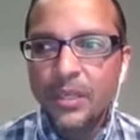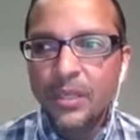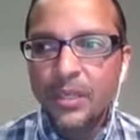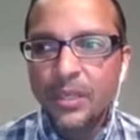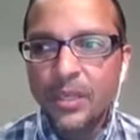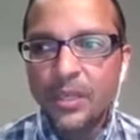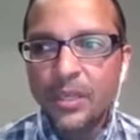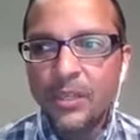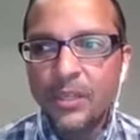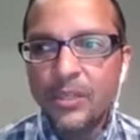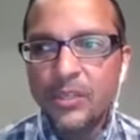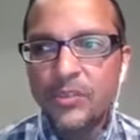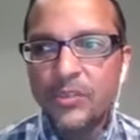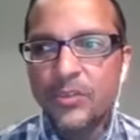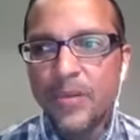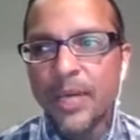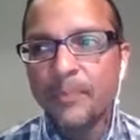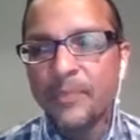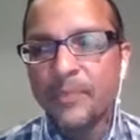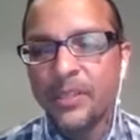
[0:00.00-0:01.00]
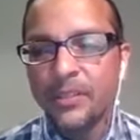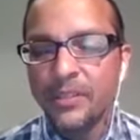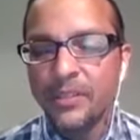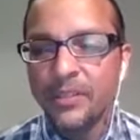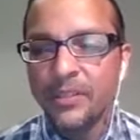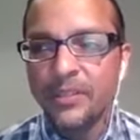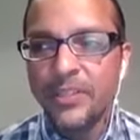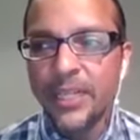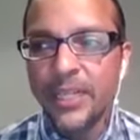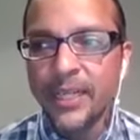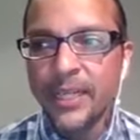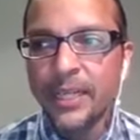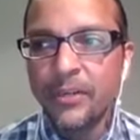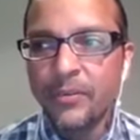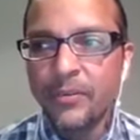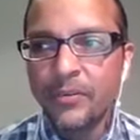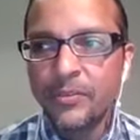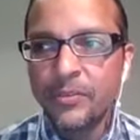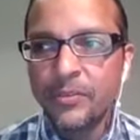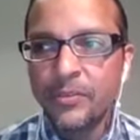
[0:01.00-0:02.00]
and just dropped in to check
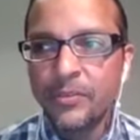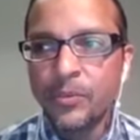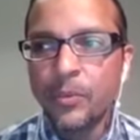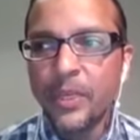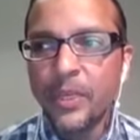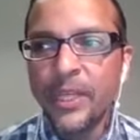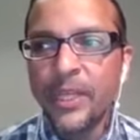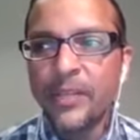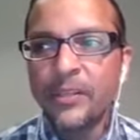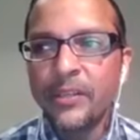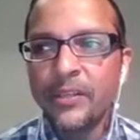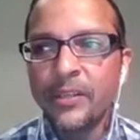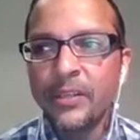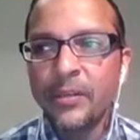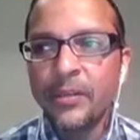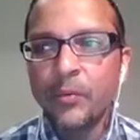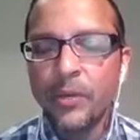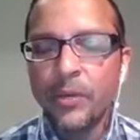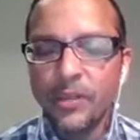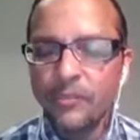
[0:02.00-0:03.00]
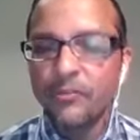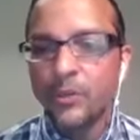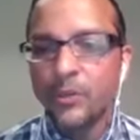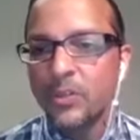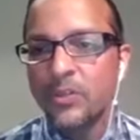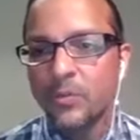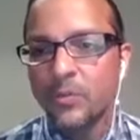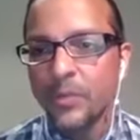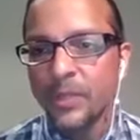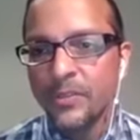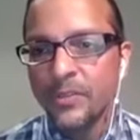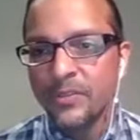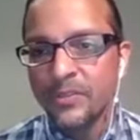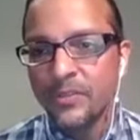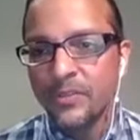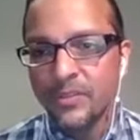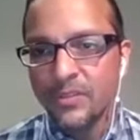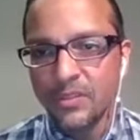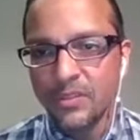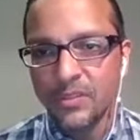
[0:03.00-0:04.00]
out the one that one of the first
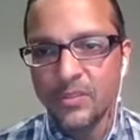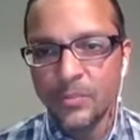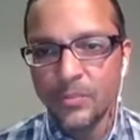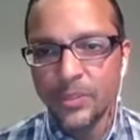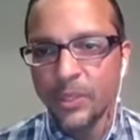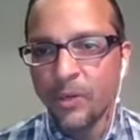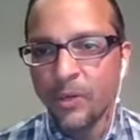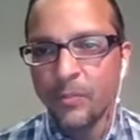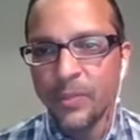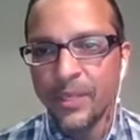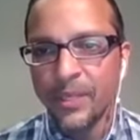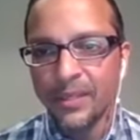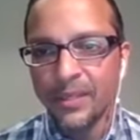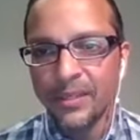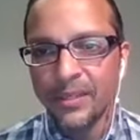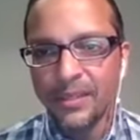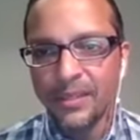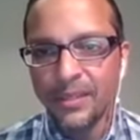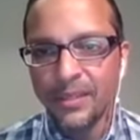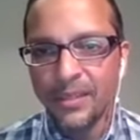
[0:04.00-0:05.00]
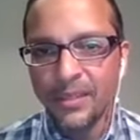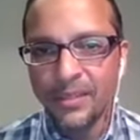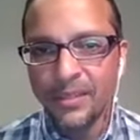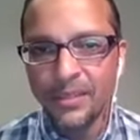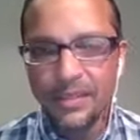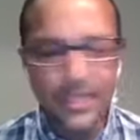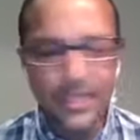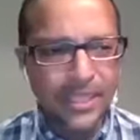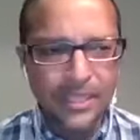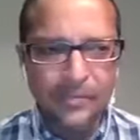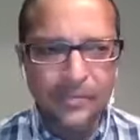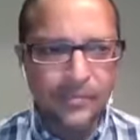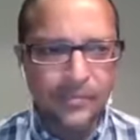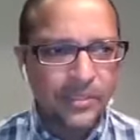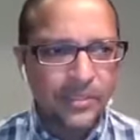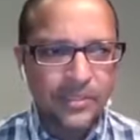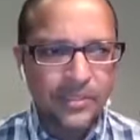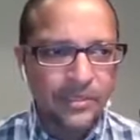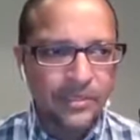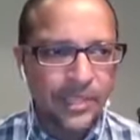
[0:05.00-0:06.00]
ones since reopening. And yeah,
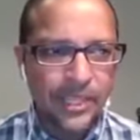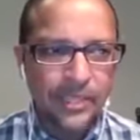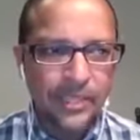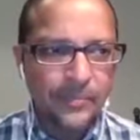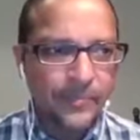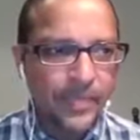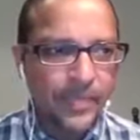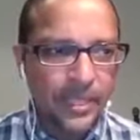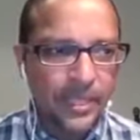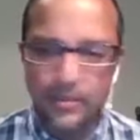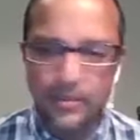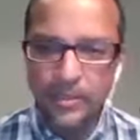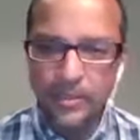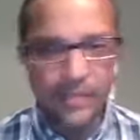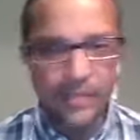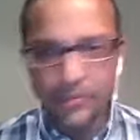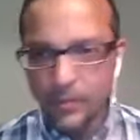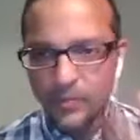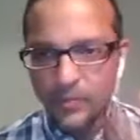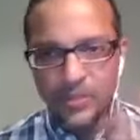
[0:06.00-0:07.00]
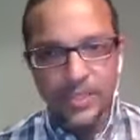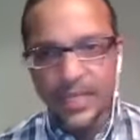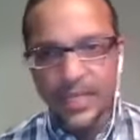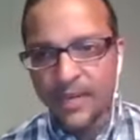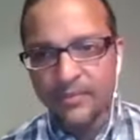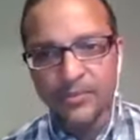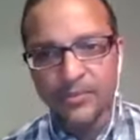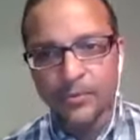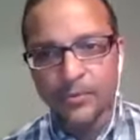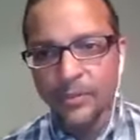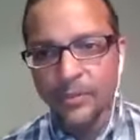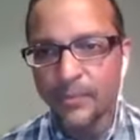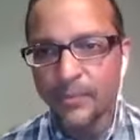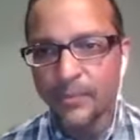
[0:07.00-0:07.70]
like yeah, every staff's wearing